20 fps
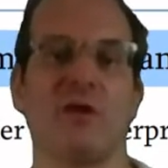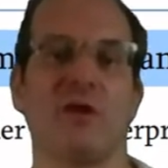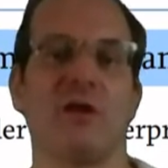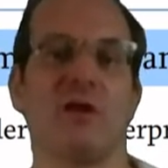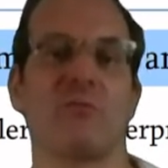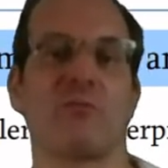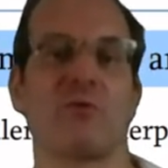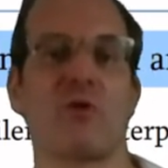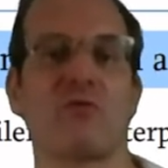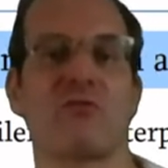
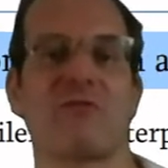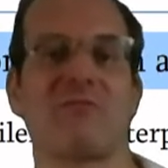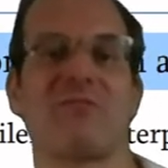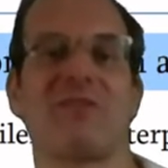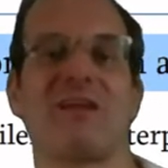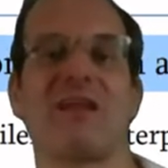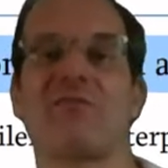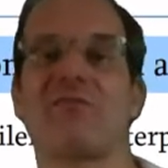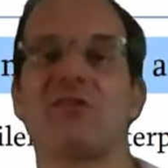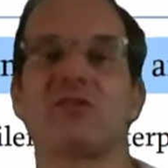programming
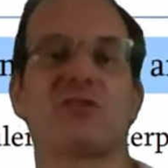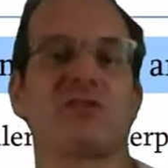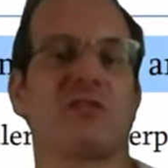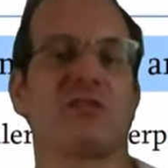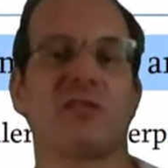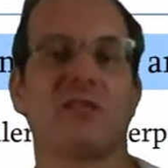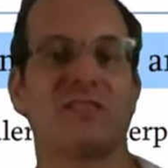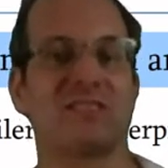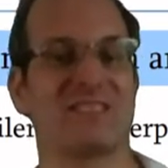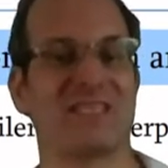language in the
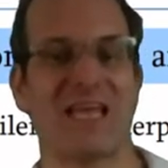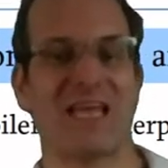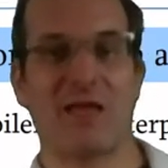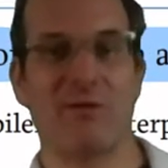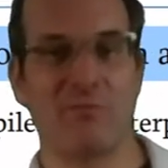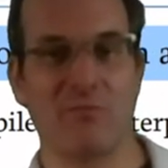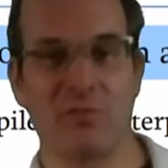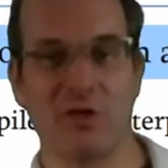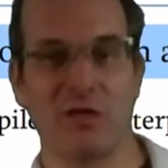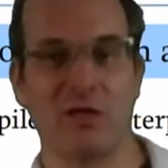
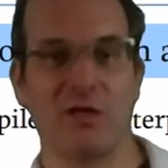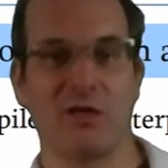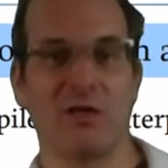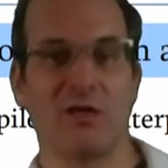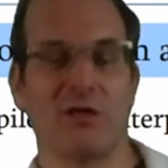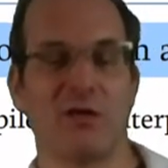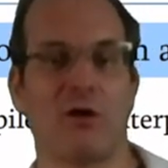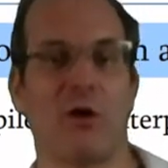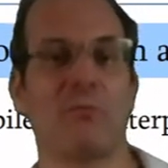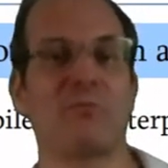same
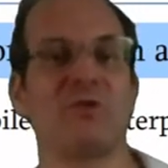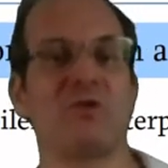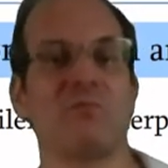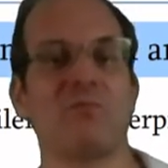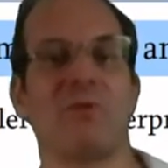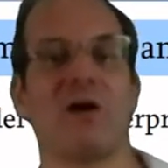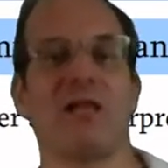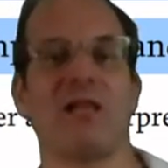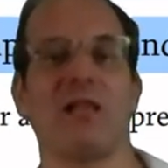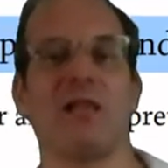
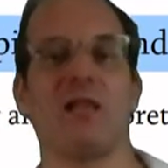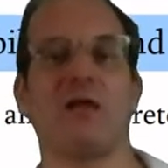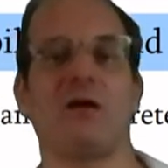optimal